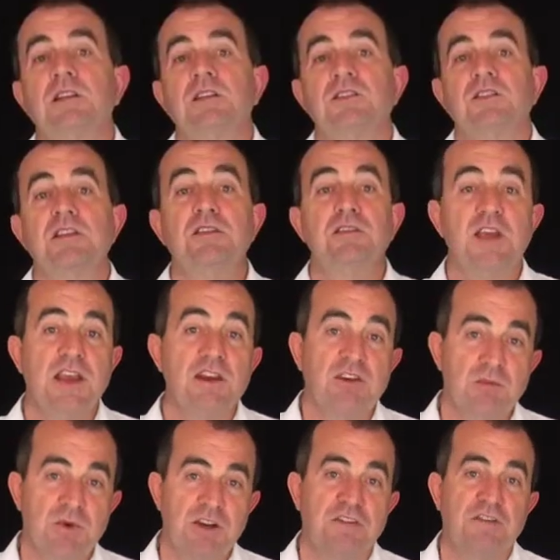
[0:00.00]
So there
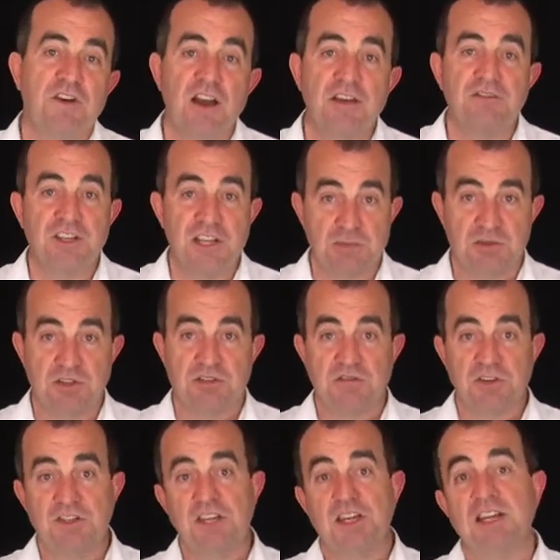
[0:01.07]
are my 5 tips
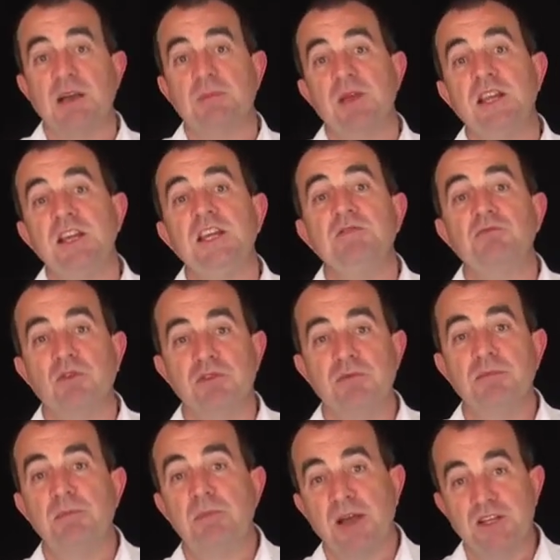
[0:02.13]
for setting up any
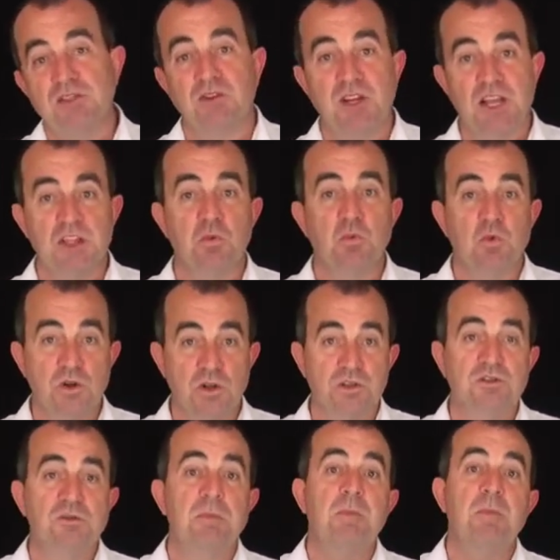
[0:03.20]
room based on how the
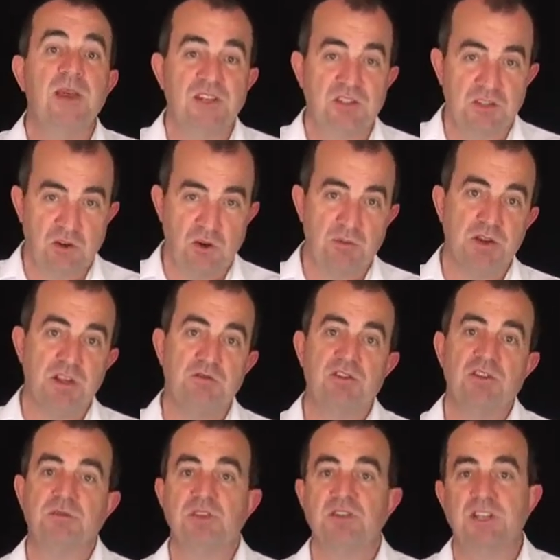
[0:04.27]
world's best comedy
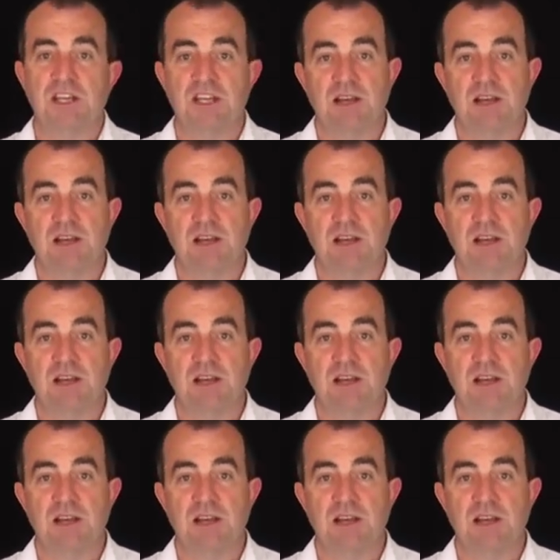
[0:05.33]
rooms are set